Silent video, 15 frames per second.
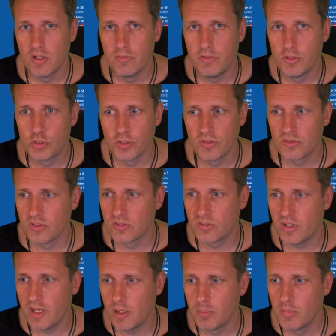which is the
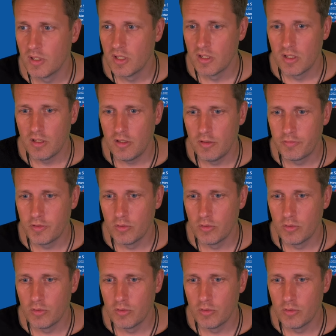same if